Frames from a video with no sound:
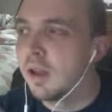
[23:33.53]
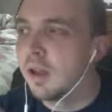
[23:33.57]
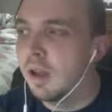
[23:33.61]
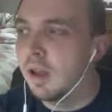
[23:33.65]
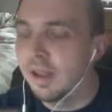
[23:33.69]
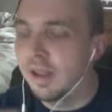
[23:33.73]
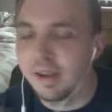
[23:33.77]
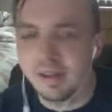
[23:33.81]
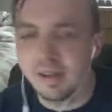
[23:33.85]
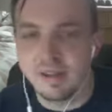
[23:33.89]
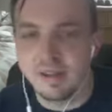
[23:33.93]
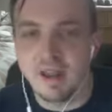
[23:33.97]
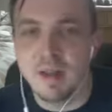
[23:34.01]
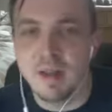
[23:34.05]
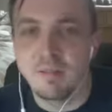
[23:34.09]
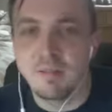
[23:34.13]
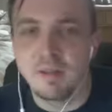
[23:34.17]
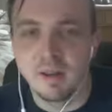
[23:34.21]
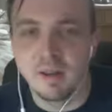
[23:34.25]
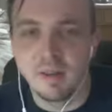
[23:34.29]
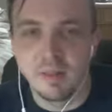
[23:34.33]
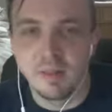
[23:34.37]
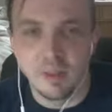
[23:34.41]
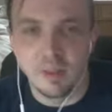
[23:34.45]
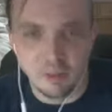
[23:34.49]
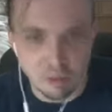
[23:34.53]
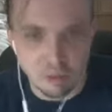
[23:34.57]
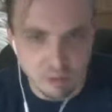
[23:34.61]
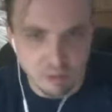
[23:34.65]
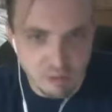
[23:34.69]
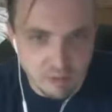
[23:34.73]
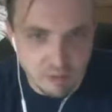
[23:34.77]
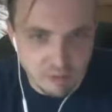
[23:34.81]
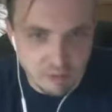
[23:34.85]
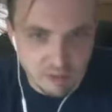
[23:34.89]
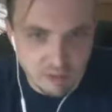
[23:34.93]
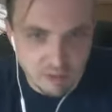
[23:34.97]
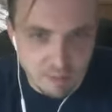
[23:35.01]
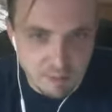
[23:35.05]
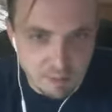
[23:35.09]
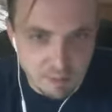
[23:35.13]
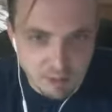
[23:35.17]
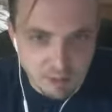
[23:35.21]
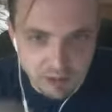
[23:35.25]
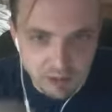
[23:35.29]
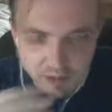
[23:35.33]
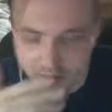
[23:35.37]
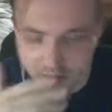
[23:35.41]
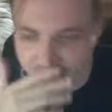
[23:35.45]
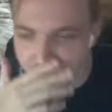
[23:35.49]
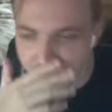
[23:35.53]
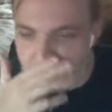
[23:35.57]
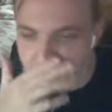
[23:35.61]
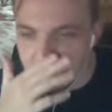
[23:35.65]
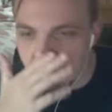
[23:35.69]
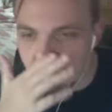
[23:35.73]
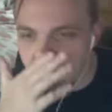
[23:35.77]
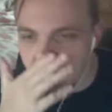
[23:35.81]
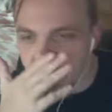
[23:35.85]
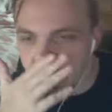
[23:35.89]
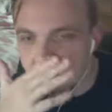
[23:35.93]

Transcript: accept the truth of something. But